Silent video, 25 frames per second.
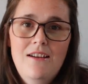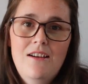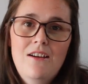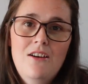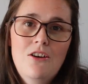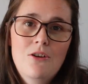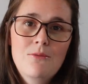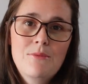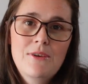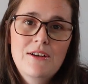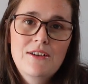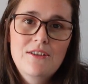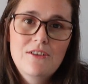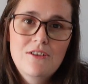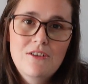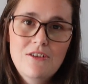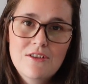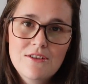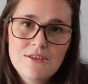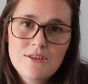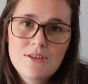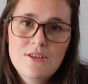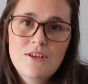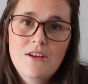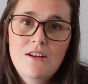Oh my
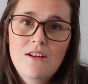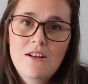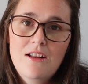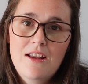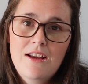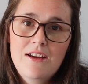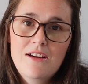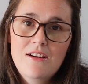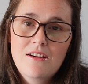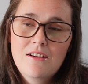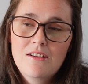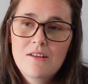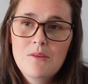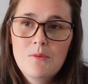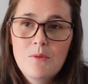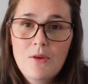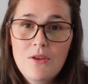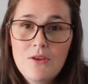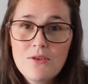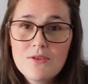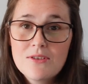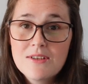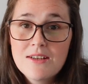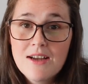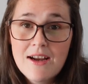God. Like one
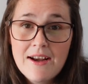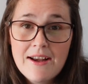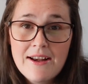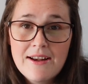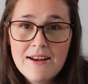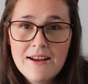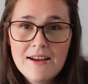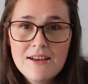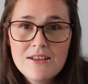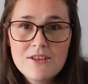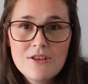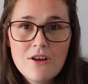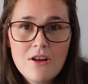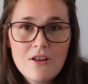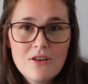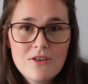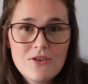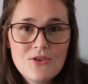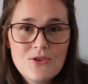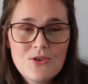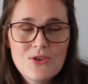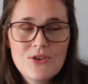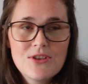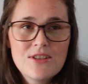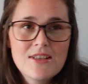of those $99
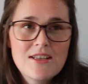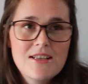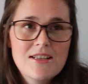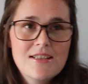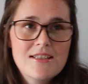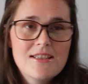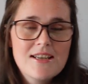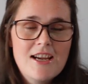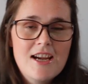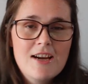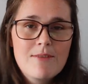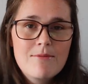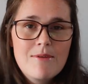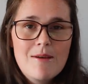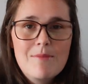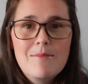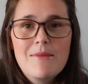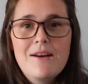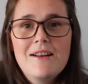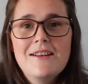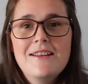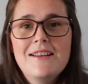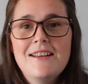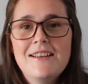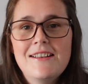courses, take my
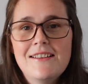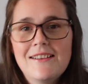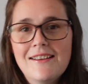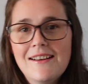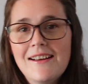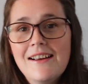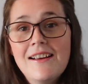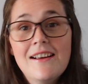money.